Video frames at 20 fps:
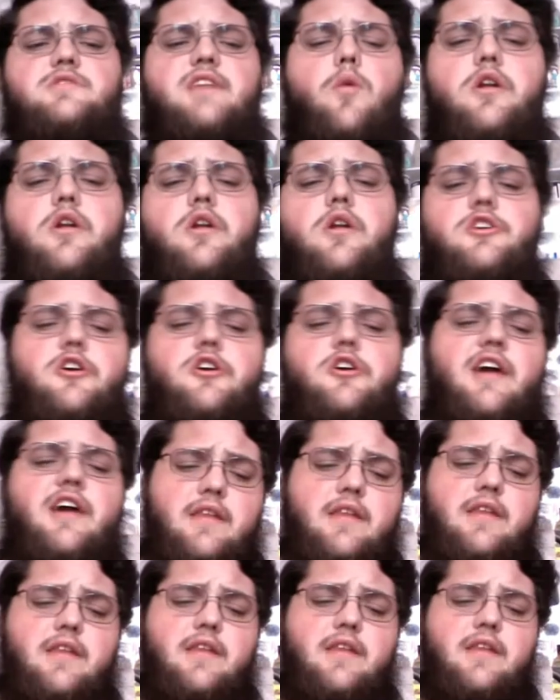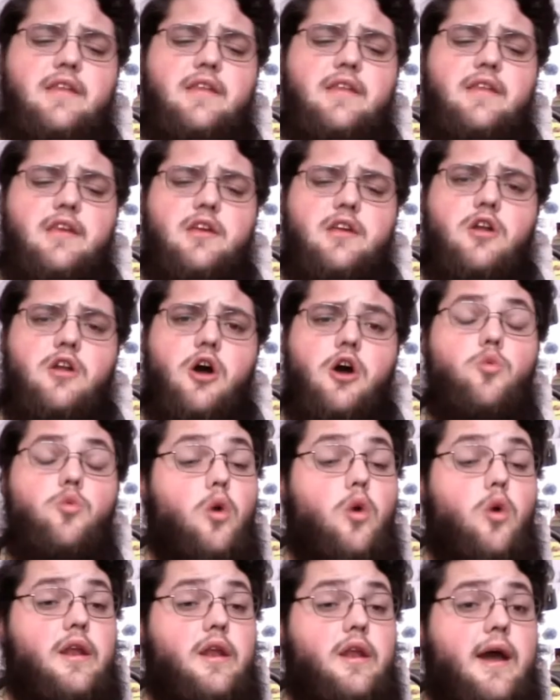I wanted your guys' opinion on
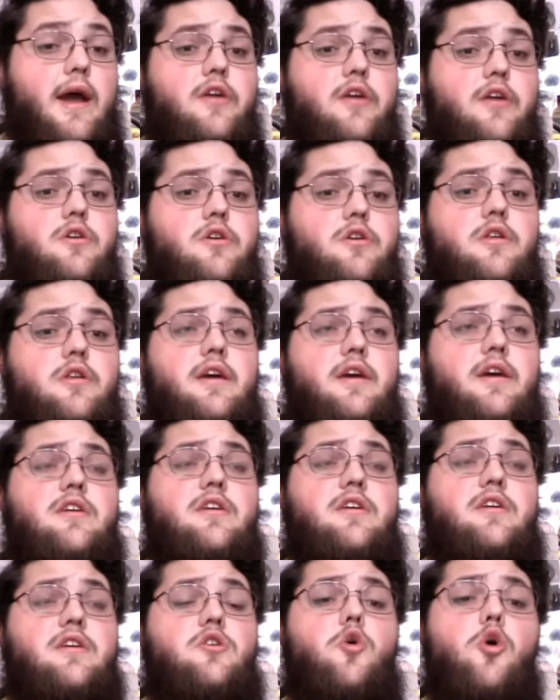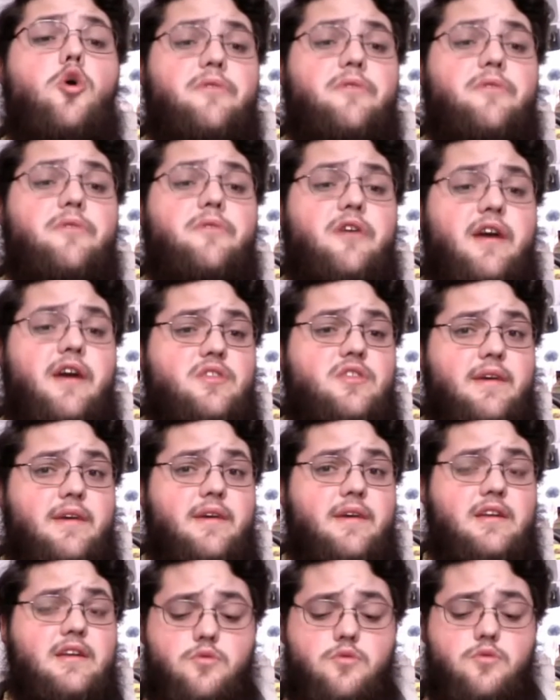what I could incorporate them
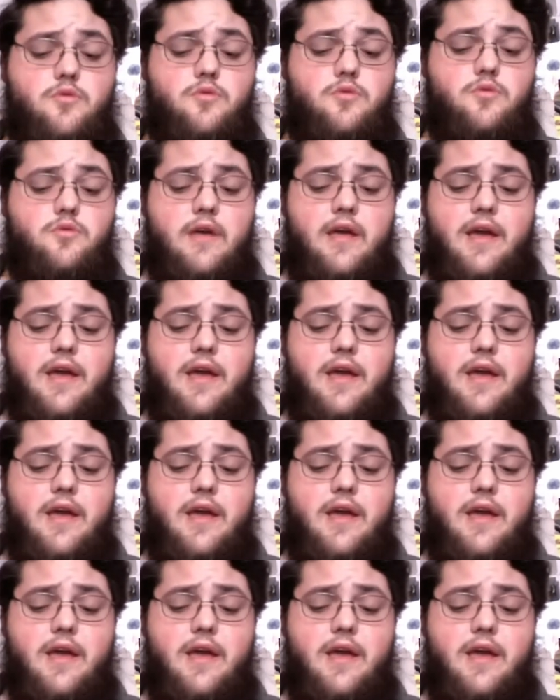into.